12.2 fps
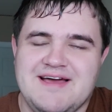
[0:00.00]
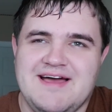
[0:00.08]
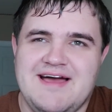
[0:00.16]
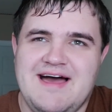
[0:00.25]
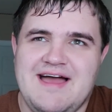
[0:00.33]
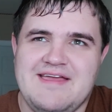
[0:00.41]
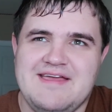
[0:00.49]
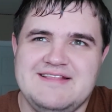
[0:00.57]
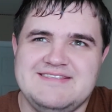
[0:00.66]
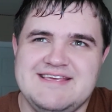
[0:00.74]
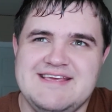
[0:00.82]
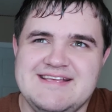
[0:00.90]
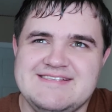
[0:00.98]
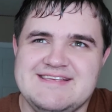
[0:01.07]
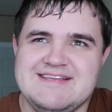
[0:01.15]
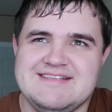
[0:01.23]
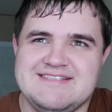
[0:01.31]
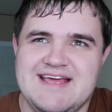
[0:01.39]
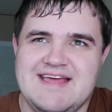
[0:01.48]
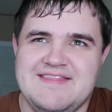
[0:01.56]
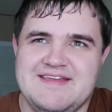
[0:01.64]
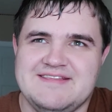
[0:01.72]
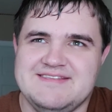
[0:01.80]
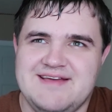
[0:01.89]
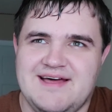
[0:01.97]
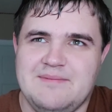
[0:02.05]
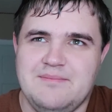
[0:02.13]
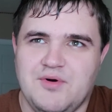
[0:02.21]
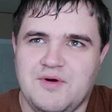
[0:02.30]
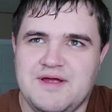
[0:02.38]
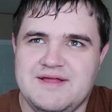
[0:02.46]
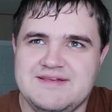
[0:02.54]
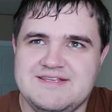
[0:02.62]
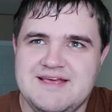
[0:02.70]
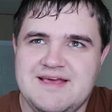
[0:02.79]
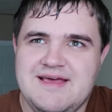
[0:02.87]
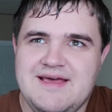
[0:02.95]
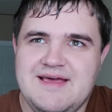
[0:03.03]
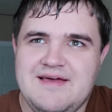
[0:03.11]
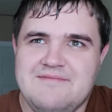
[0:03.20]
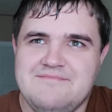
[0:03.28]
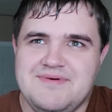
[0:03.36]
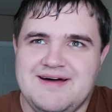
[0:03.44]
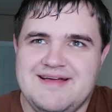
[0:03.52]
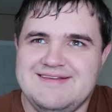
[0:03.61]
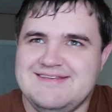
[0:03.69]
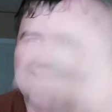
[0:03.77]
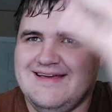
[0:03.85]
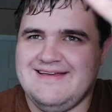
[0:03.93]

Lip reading: It's easy to say that it's not important, but